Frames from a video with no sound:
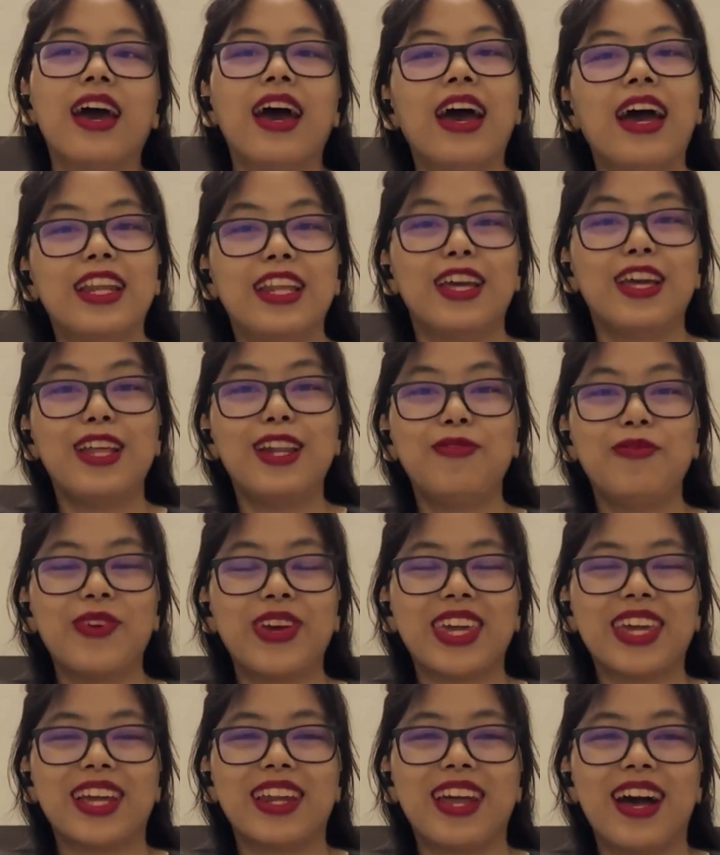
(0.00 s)
and he'll
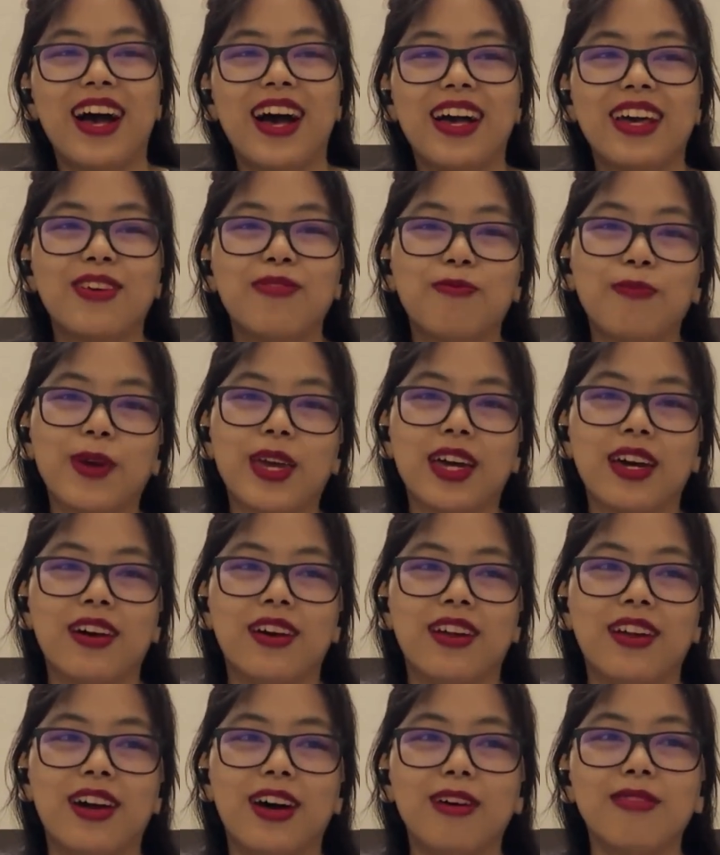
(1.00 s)
pick
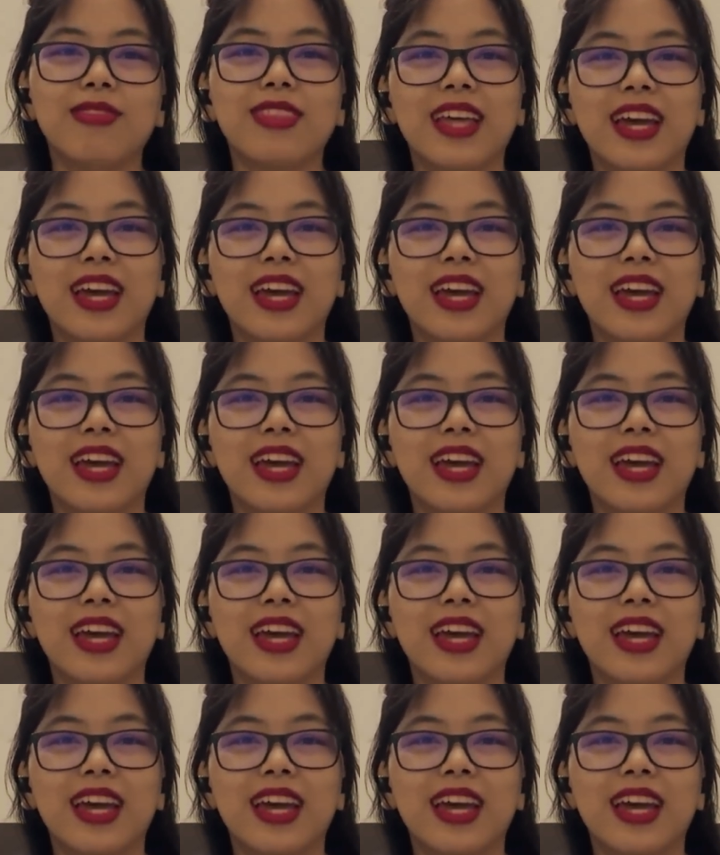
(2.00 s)
her up.